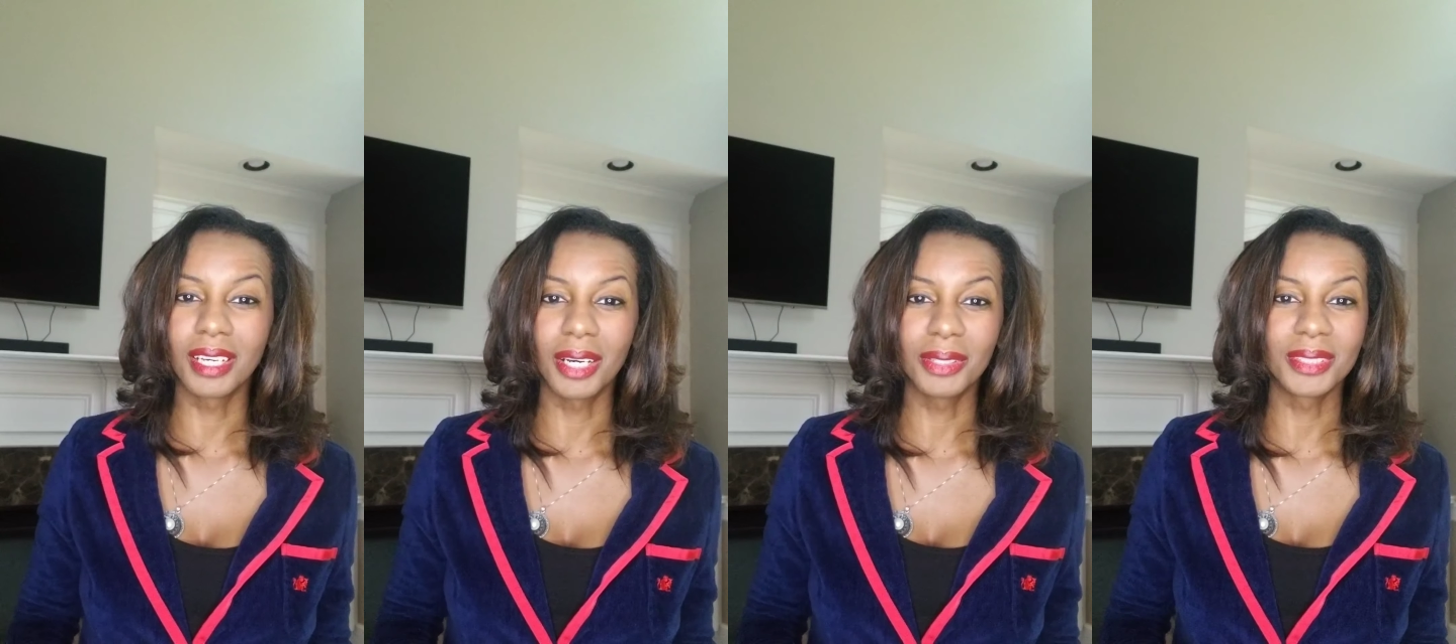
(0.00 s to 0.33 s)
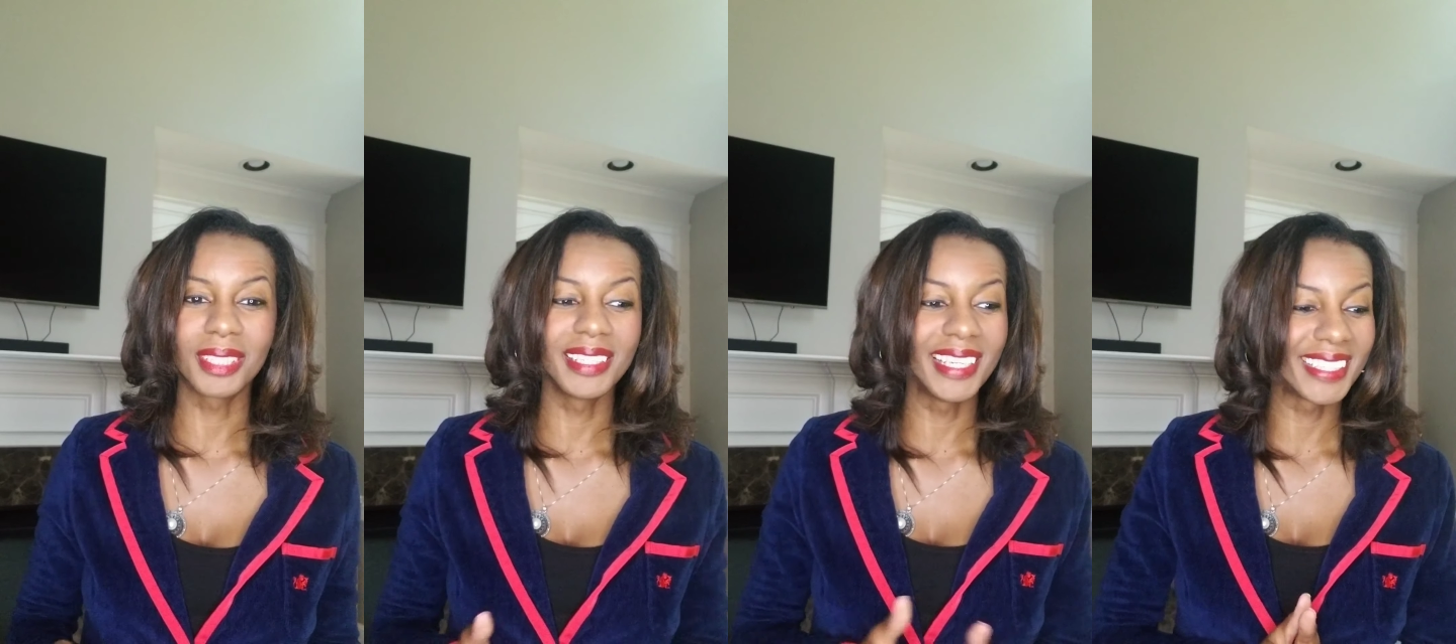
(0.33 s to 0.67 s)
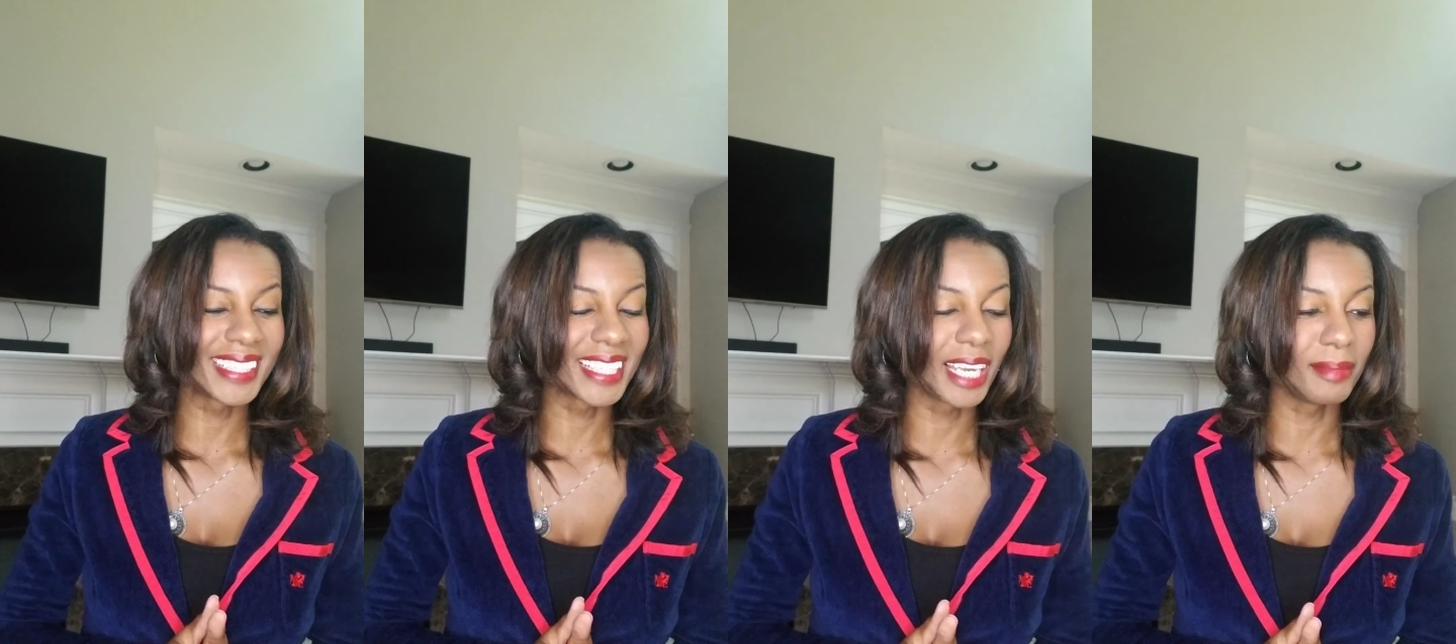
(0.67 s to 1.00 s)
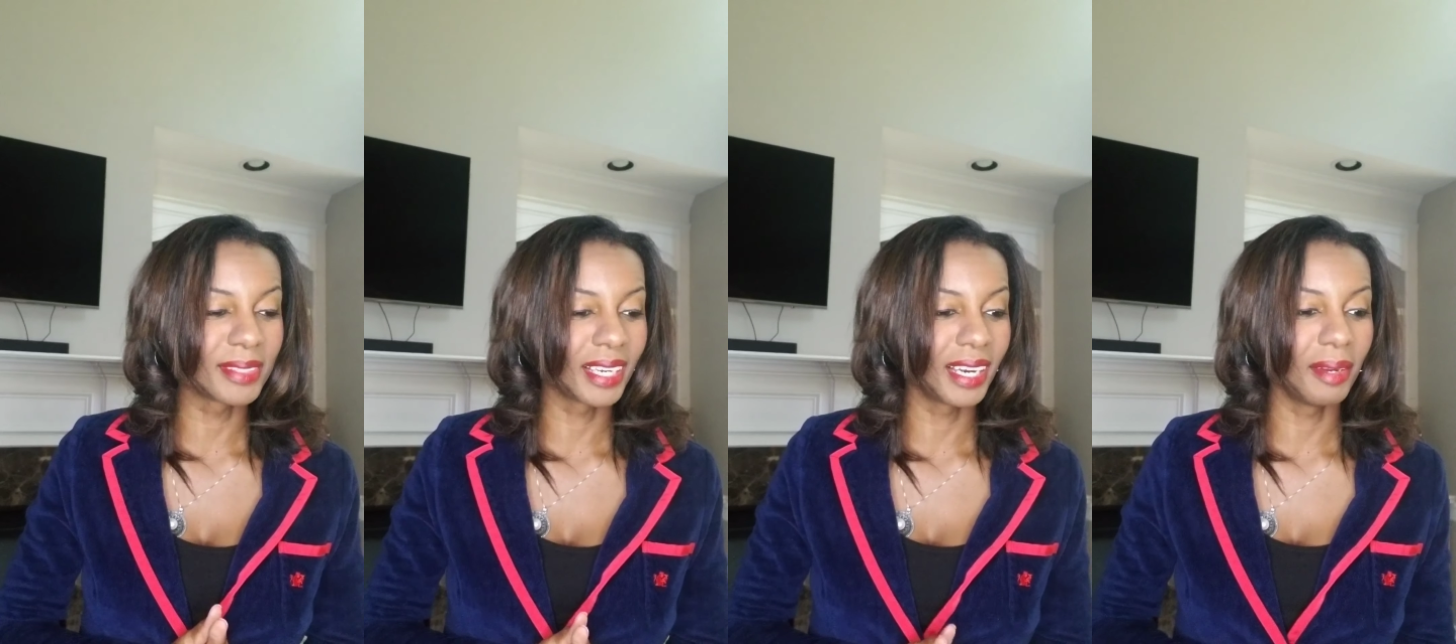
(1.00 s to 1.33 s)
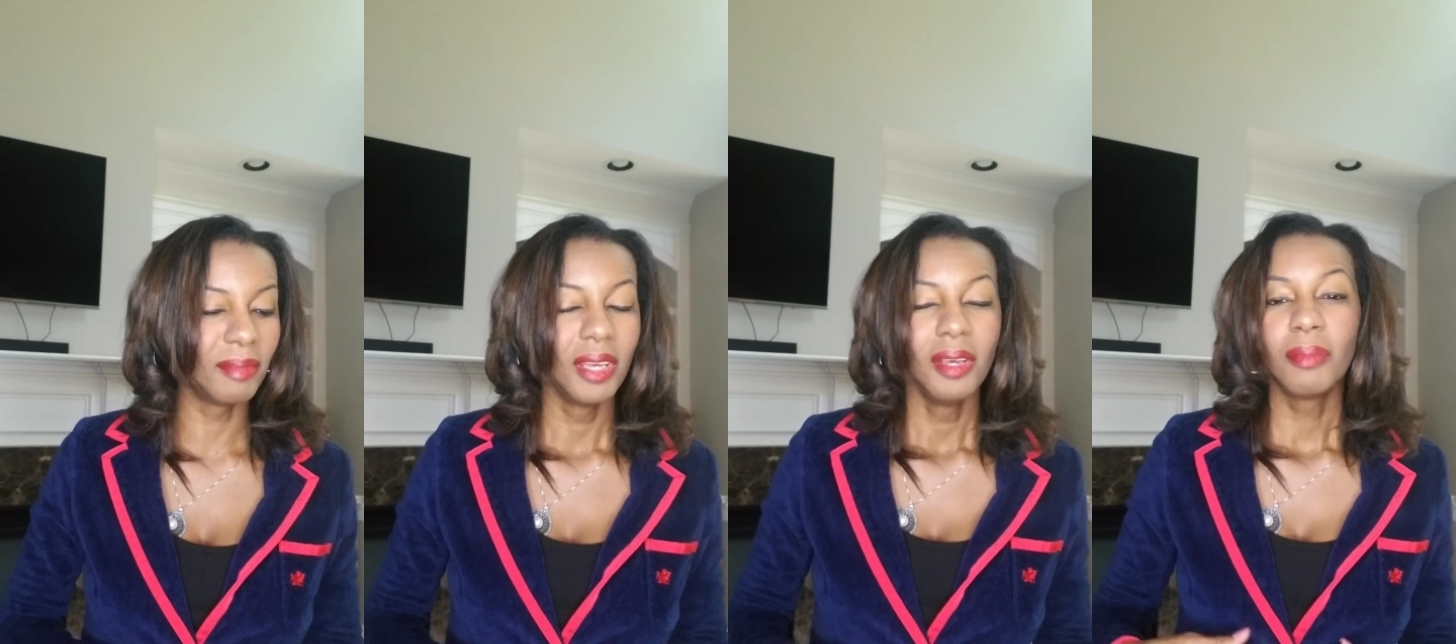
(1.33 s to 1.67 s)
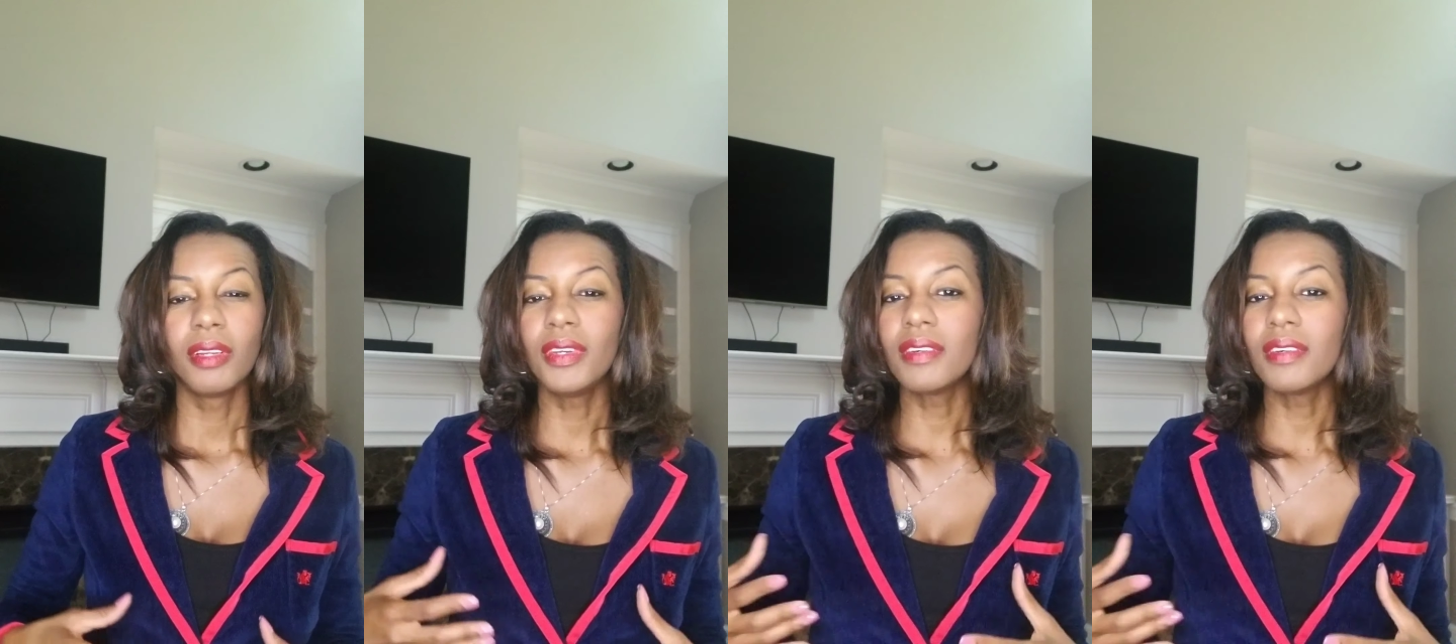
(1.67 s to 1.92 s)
goggles on at the same time. But if you